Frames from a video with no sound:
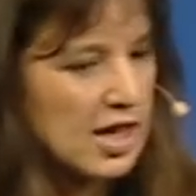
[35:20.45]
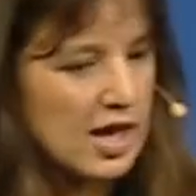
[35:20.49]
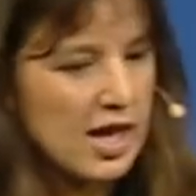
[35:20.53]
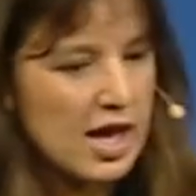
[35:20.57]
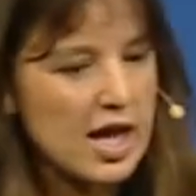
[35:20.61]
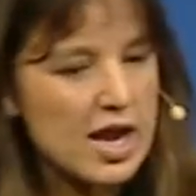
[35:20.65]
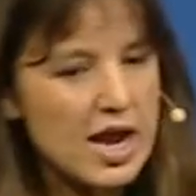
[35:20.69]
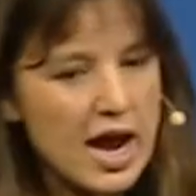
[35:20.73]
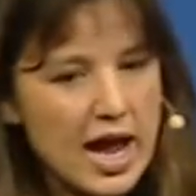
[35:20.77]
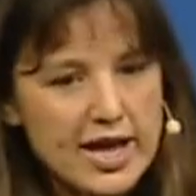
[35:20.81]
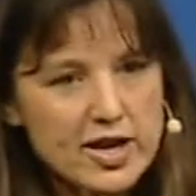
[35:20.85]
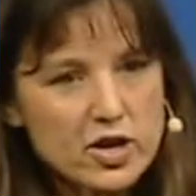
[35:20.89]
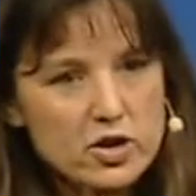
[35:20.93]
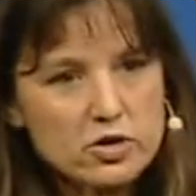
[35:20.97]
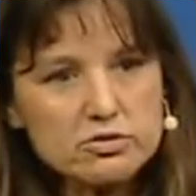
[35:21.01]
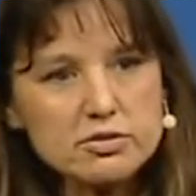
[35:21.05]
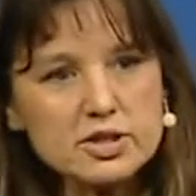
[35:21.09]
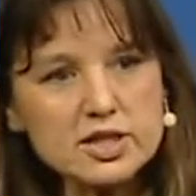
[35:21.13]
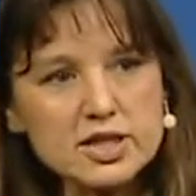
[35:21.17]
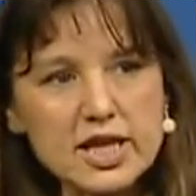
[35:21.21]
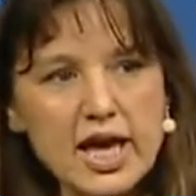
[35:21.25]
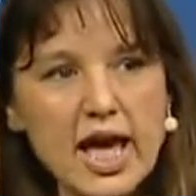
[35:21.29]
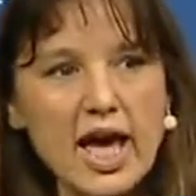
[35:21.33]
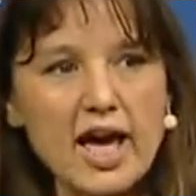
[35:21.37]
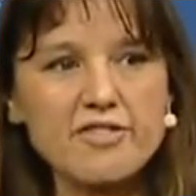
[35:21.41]
And I don't
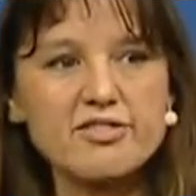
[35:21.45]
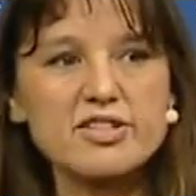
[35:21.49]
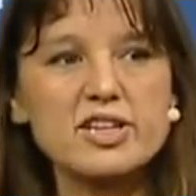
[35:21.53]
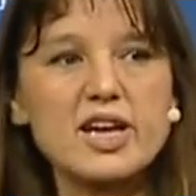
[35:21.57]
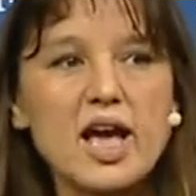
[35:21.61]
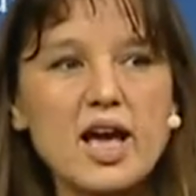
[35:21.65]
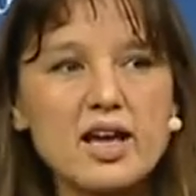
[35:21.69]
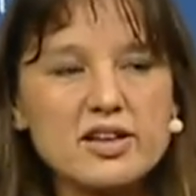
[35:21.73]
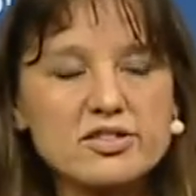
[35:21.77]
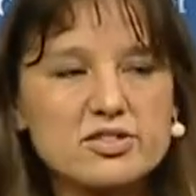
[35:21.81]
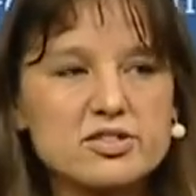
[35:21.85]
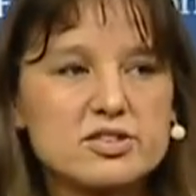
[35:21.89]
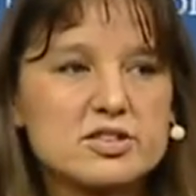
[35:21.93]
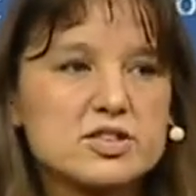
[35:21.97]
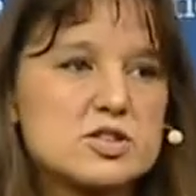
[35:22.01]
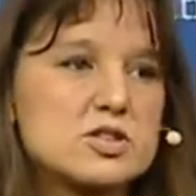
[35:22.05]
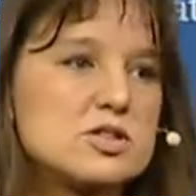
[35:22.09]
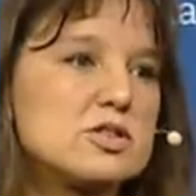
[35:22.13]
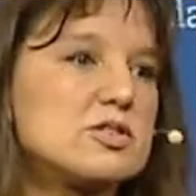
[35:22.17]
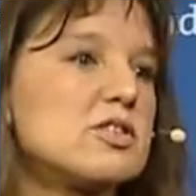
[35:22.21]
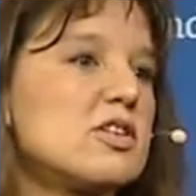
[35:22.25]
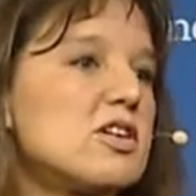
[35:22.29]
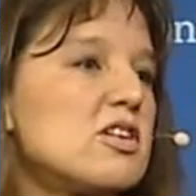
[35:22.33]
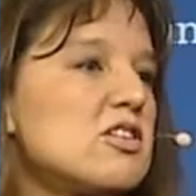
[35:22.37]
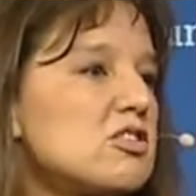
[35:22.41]
really have an answer
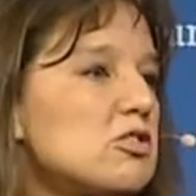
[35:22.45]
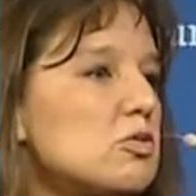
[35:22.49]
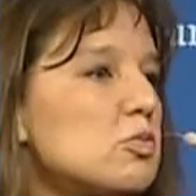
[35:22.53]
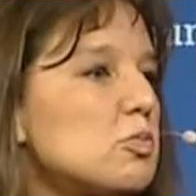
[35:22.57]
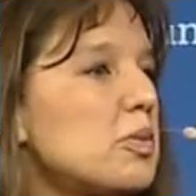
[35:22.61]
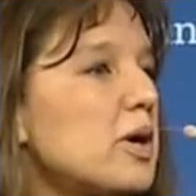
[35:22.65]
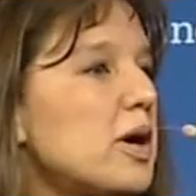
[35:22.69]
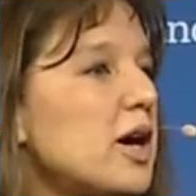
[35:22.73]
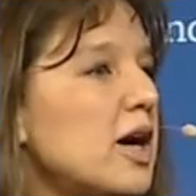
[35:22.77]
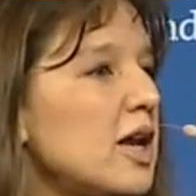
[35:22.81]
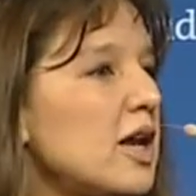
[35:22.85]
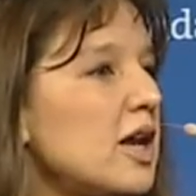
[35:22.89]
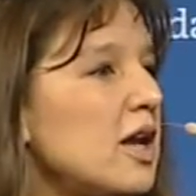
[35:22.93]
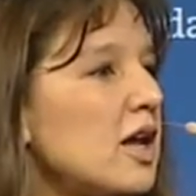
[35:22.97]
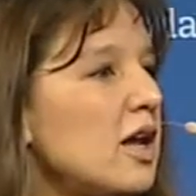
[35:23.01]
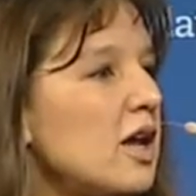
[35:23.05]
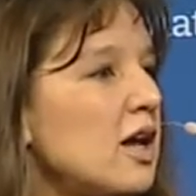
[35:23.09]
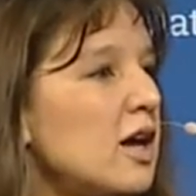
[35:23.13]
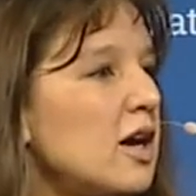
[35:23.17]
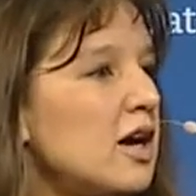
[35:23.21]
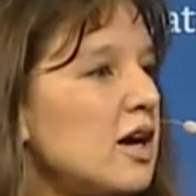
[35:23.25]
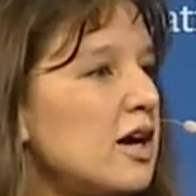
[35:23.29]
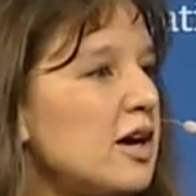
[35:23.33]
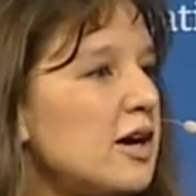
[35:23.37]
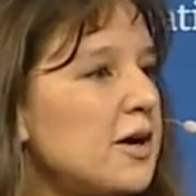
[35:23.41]
to this, but
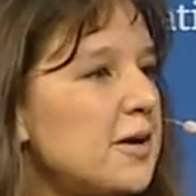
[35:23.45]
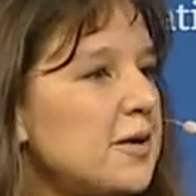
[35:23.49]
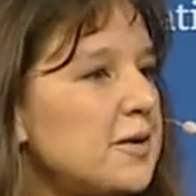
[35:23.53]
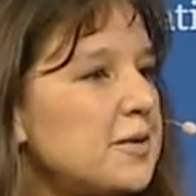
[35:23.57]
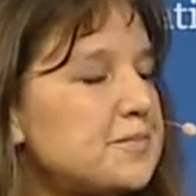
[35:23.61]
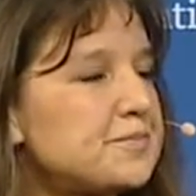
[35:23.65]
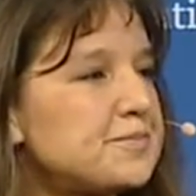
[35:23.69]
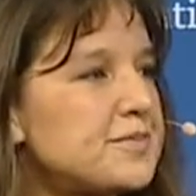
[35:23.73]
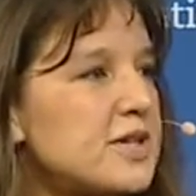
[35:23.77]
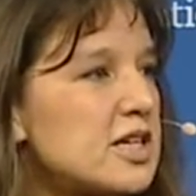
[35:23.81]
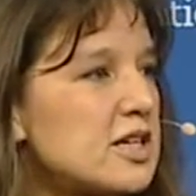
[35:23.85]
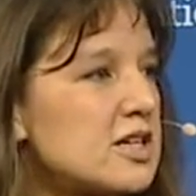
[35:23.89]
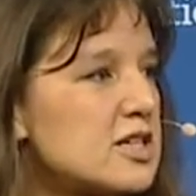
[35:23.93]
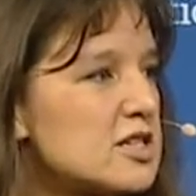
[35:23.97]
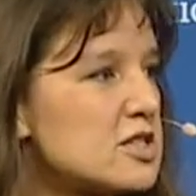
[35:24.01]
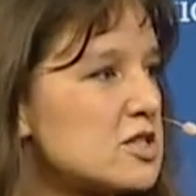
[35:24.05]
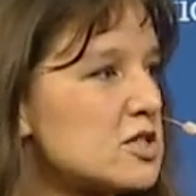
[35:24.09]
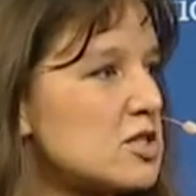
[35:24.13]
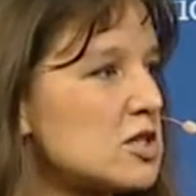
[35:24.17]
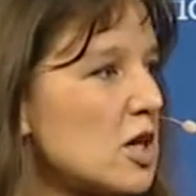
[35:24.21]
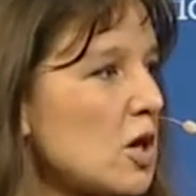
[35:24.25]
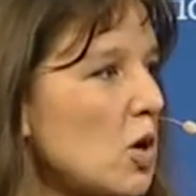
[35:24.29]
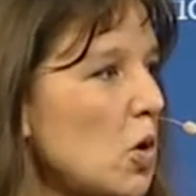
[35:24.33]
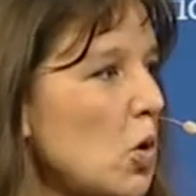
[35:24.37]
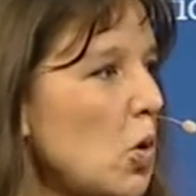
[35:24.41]
um, there are
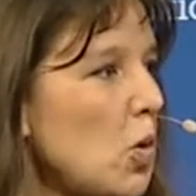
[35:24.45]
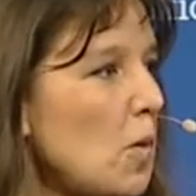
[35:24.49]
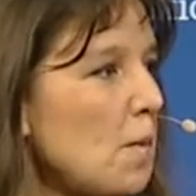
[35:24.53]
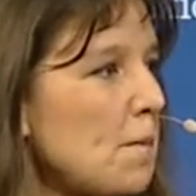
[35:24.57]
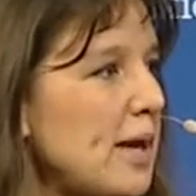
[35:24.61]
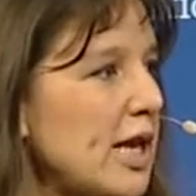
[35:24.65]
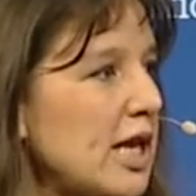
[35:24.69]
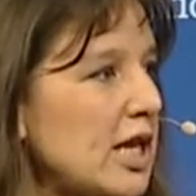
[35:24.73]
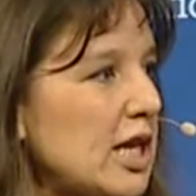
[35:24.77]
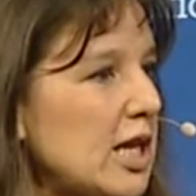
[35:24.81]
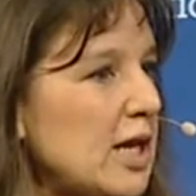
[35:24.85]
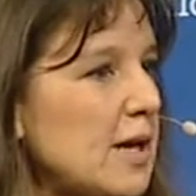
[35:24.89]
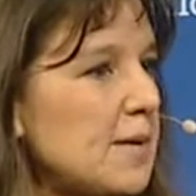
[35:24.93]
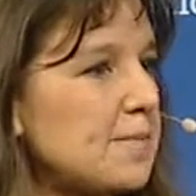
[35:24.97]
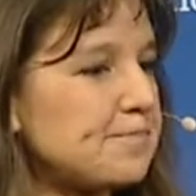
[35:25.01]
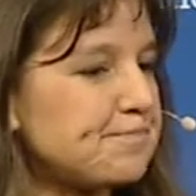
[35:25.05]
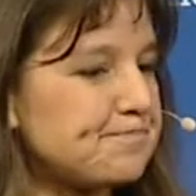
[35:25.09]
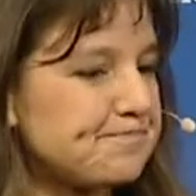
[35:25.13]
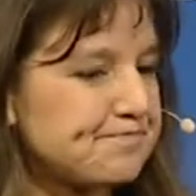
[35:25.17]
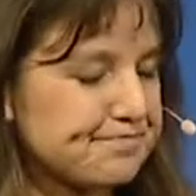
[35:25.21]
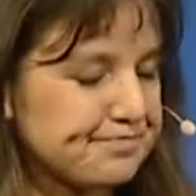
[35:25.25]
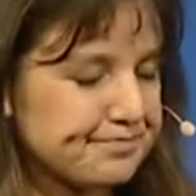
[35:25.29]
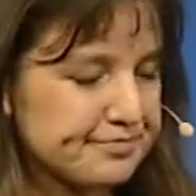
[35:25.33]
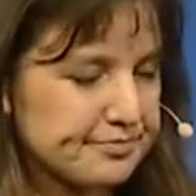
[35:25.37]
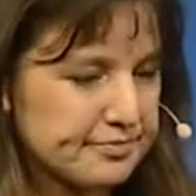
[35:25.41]
so many
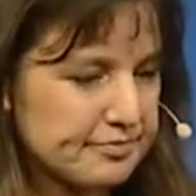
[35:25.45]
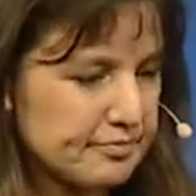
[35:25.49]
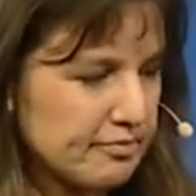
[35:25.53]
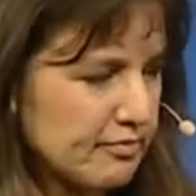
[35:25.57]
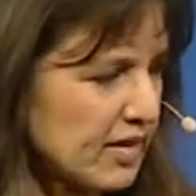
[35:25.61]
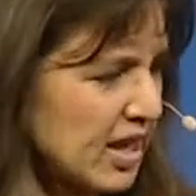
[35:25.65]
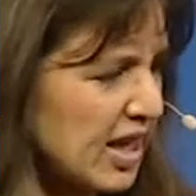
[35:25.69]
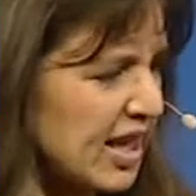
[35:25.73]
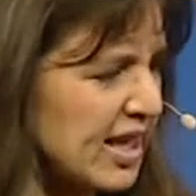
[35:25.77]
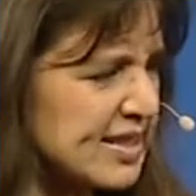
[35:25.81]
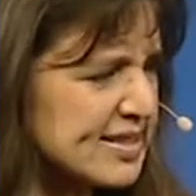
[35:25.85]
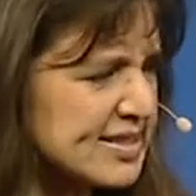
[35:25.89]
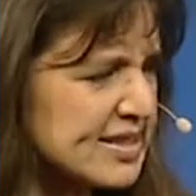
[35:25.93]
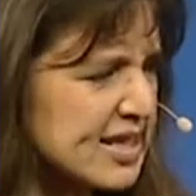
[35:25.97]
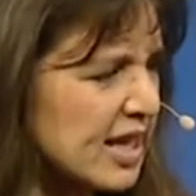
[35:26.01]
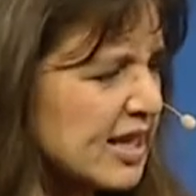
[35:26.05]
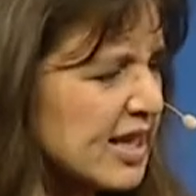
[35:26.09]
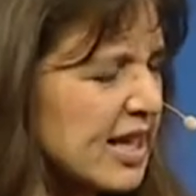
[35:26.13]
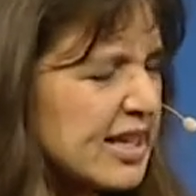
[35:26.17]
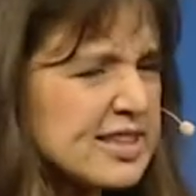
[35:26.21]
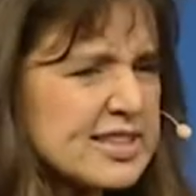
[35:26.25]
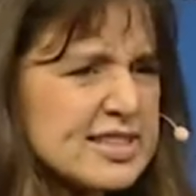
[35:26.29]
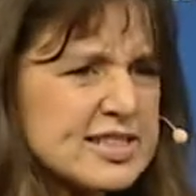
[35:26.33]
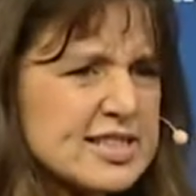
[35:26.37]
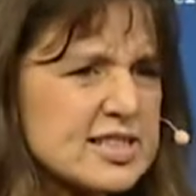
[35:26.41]

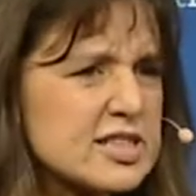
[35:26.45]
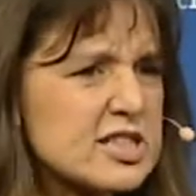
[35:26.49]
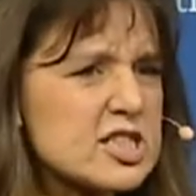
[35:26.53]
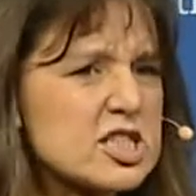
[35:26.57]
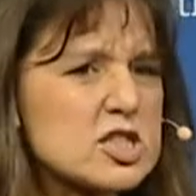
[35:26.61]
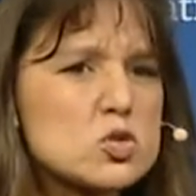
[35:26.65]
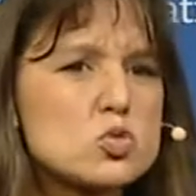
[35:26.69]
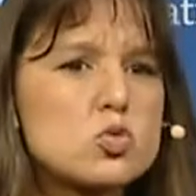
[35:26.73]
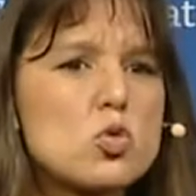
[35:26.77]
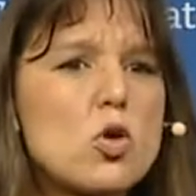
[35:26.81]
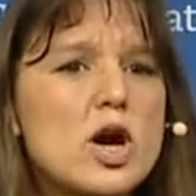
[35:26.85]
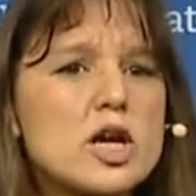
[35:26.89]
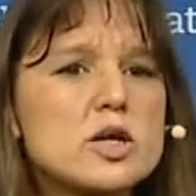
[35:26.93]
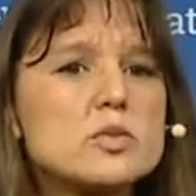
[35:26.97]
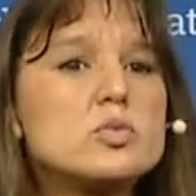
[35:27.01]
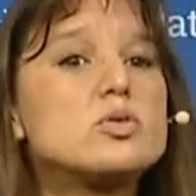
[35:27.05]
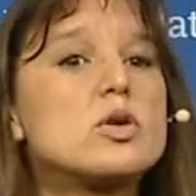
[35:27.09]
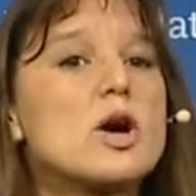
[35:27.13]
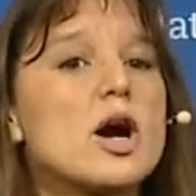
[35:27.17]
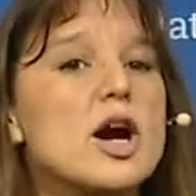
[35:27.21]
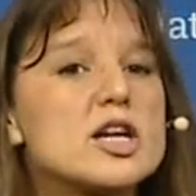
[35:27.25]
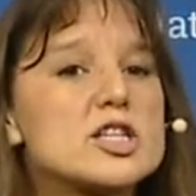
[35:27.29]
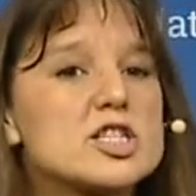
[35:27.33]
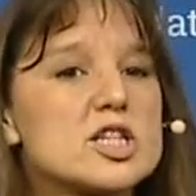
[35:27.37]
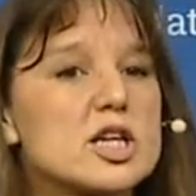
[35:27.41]
And this is just one
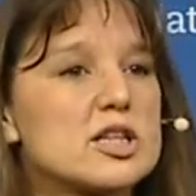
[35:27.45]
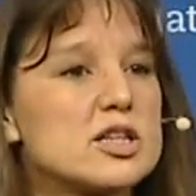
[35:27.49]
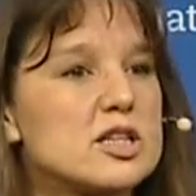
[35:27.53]
project.